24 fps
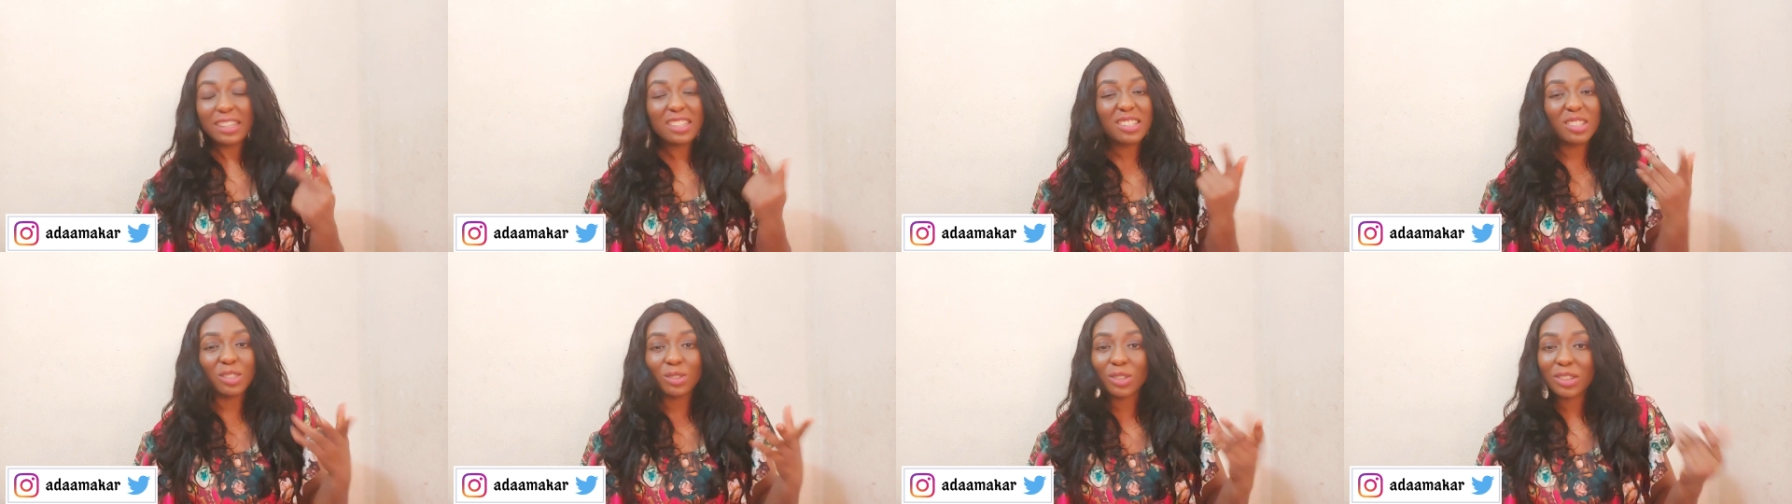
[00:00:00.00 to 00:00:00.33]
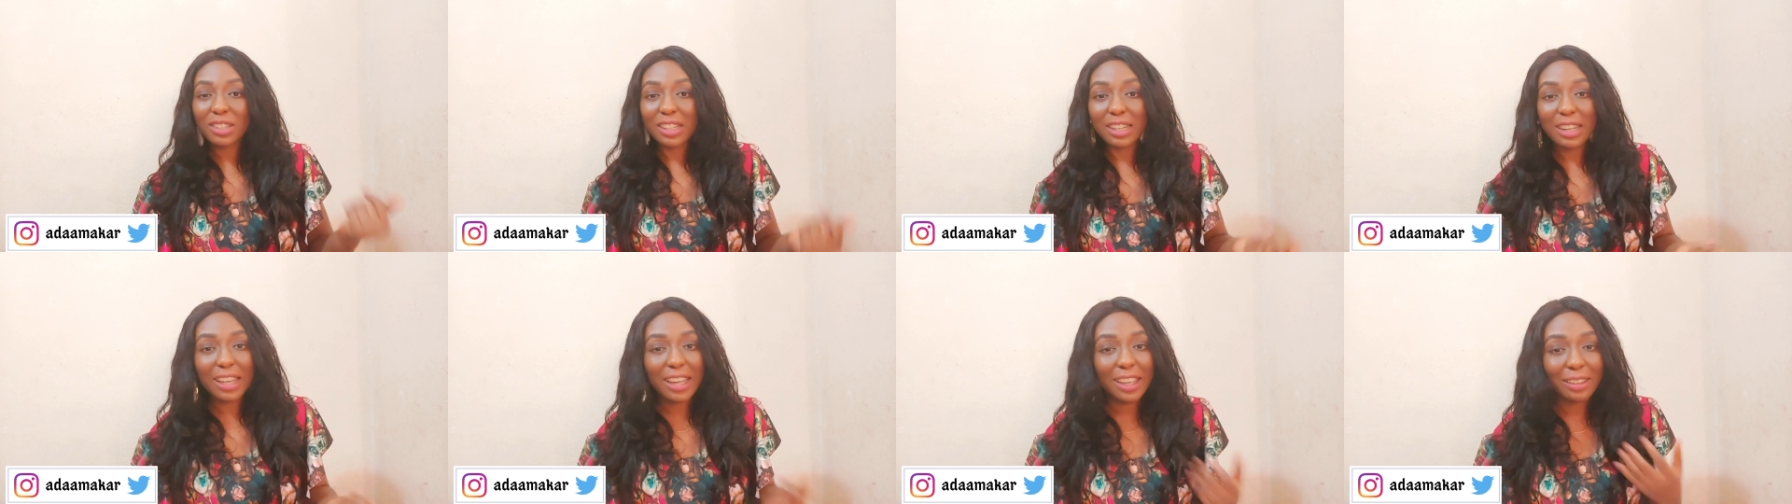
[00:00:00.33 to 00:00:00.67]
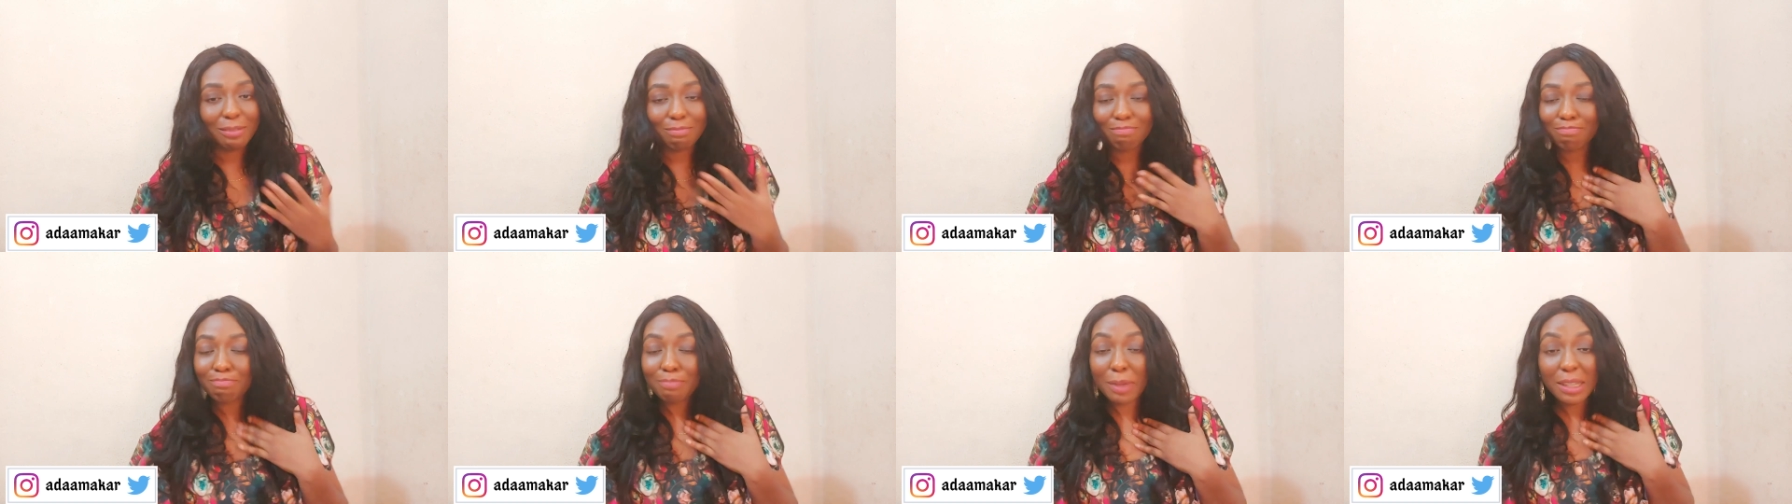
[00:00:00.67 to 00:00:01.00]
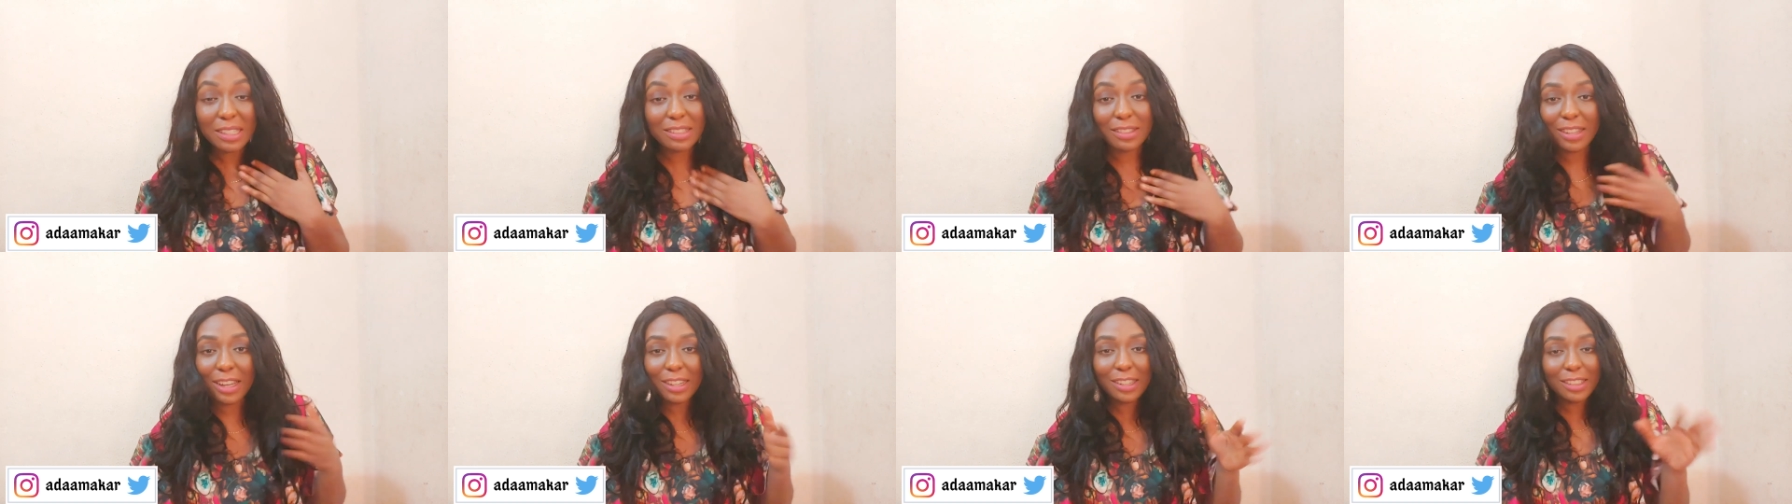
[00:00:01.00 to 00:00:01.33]
this is not a lie.
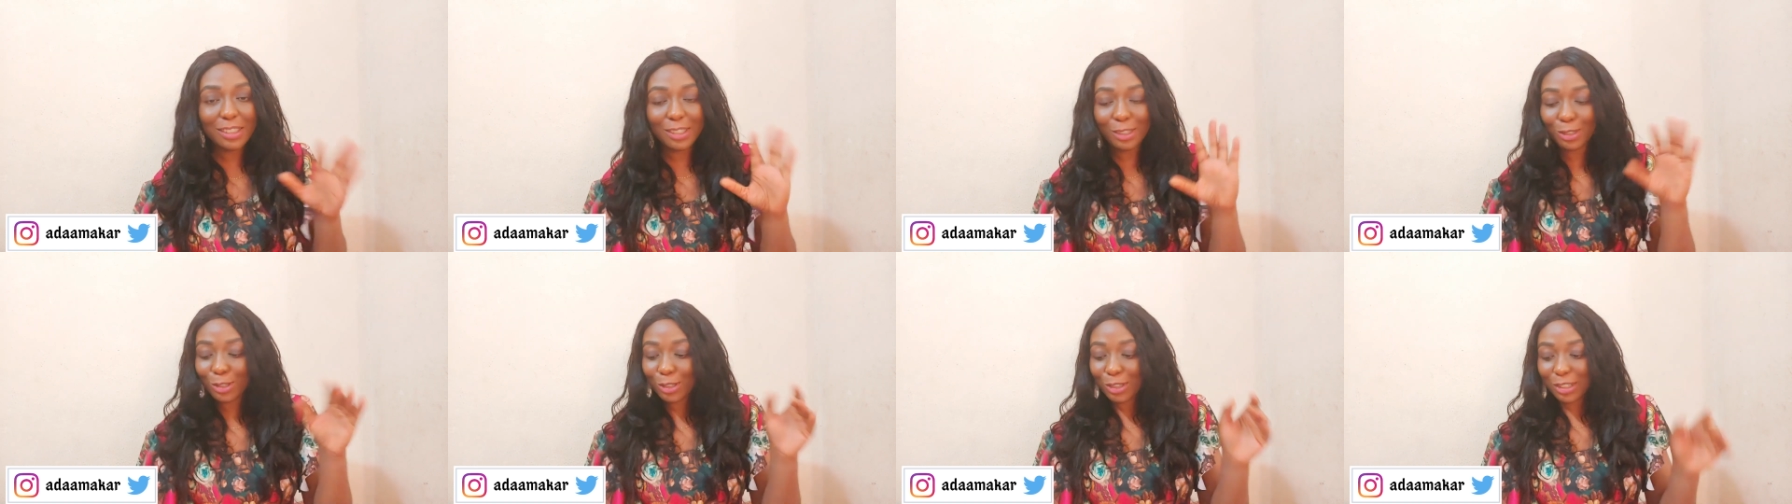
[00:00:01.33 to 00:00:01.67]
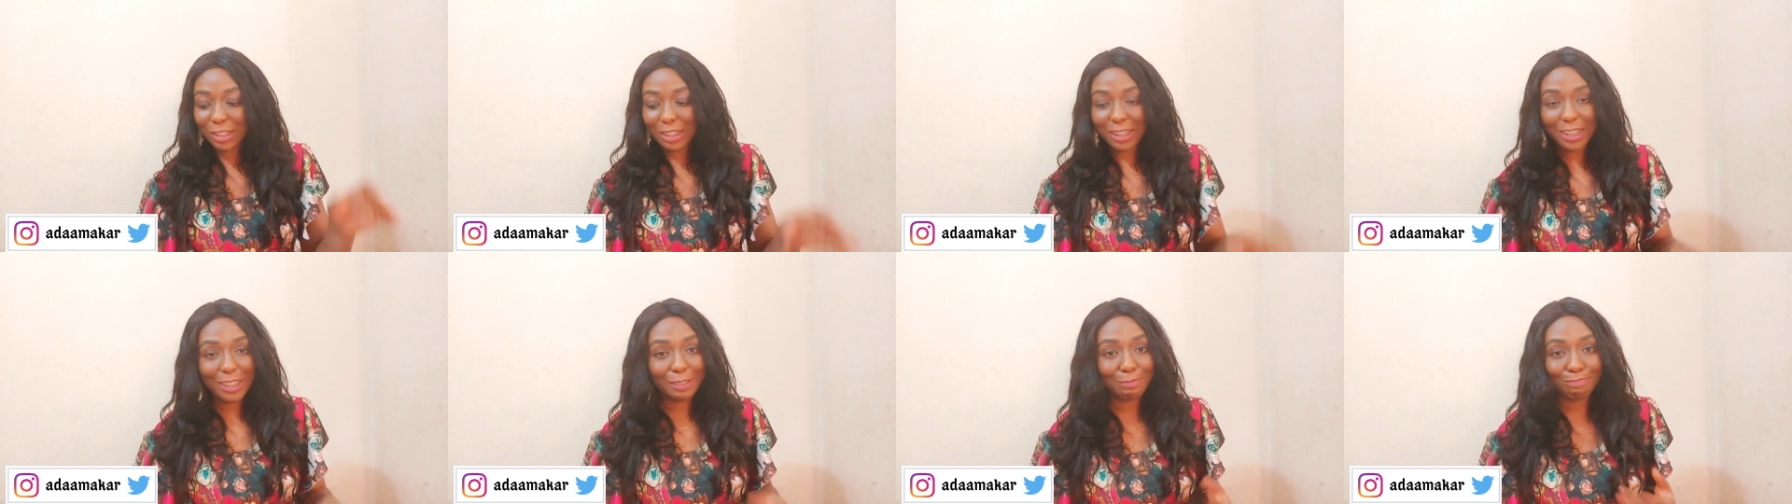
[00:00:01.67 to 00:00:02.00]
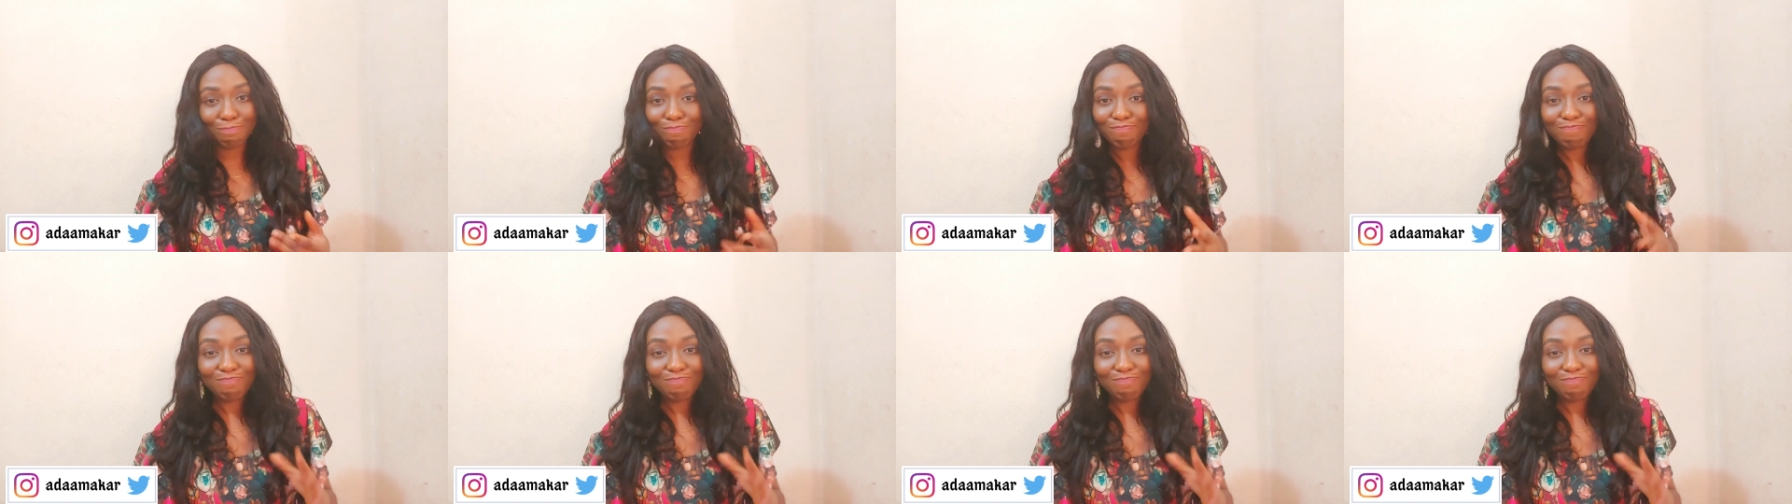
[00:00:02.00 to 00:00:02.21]
Personally, it is not a lie.